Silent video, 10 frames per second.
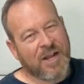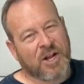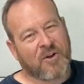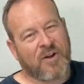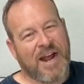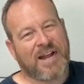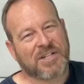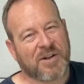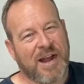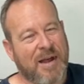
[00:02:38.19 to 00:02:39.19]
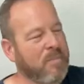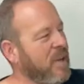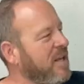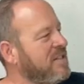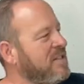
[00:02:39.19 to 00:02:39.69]
Crash
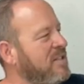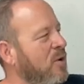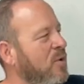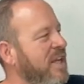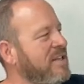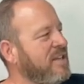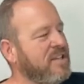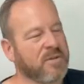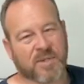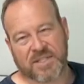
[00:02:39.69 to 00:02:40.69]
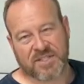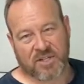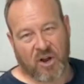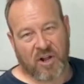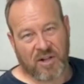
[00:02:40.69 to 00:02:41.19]
wrap is so easy to
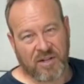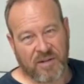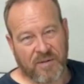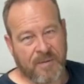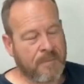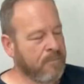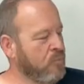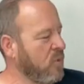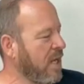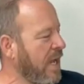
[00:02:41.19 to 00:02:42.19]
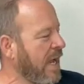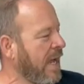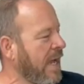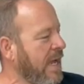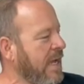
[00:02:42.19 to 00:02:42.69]
install.
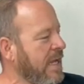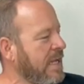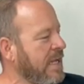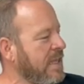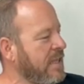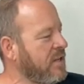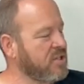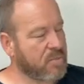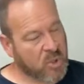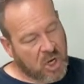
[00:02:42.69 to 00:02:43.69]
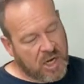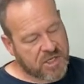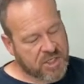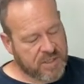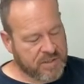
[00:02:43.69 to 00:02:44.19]
There's a
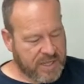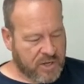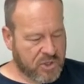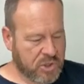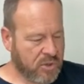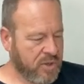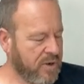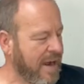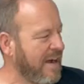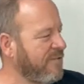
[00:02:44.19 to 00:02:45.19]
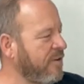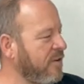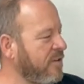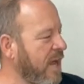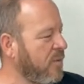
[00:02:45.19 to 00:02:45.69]
precaution that I'll show you
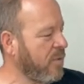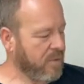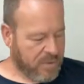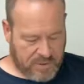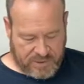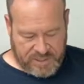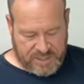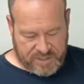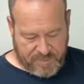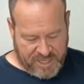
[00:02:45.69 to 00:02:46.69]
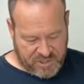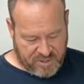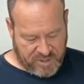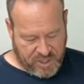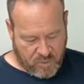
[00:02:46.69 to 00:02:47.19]
after that we will need to make
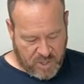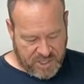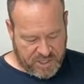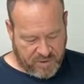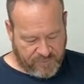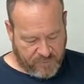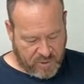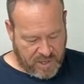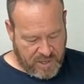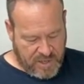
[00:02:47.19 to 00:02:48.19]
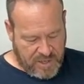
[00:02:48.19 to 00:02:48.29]
sure that you watch out for.